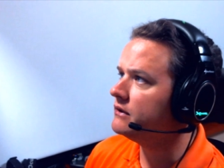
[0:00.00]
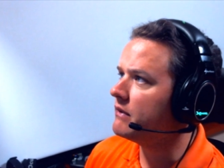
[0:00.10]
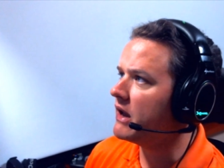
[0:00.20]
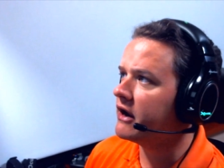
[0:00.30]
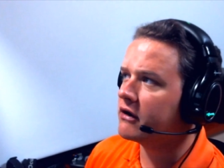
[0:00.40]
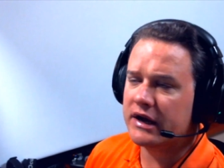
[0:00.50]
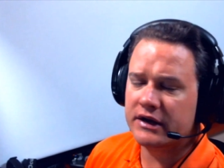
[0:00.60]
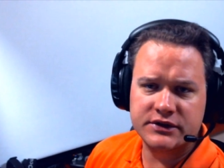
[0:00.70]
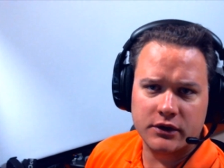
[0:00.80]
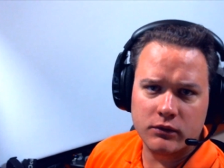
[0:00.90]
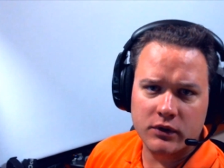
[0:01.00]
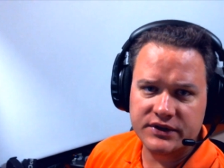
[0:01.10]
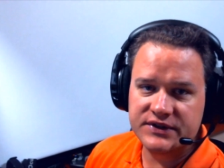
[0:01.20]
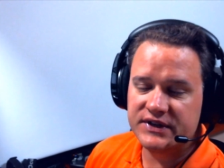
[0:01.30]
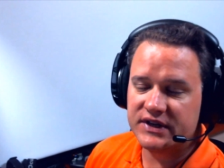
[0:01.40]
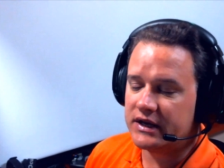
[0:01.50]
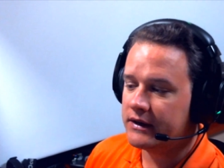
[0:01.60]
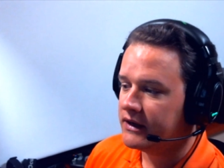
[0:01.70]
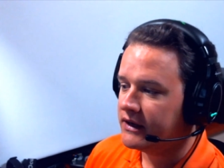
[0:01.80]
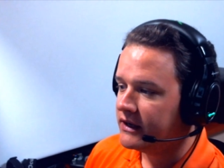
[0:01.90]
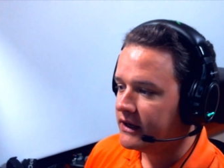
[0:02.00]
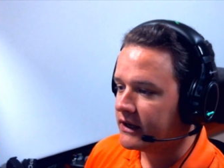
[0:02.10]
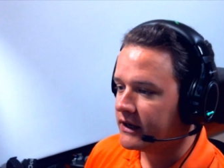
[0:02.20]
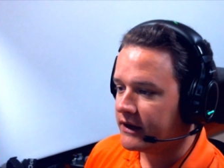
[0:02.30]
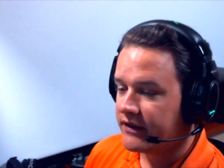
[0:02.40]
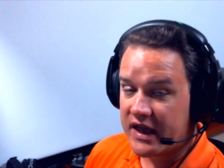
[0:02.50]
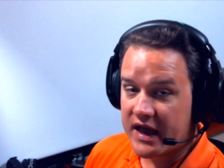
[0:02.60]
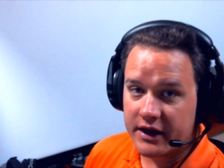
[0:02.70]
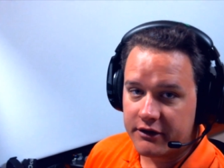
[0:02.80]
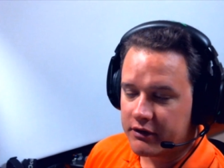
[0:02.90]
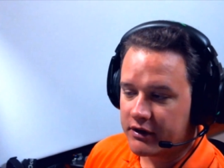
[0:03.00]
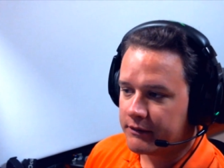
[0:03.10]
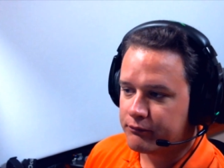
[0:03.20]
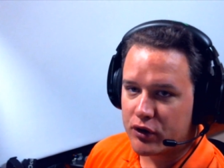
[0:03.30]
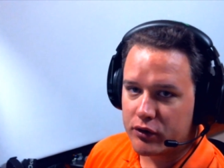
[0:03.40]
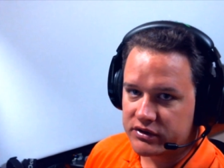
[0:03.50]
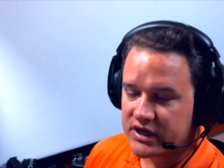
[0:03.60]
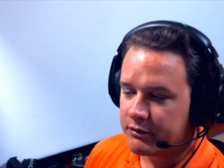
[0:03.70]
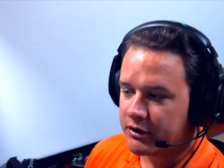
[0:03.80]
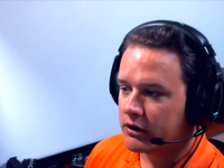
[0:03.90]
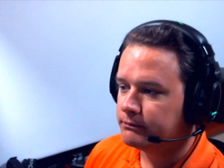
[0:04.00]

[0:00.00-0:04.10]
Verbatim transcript: ARX01C, the Acura prototype car.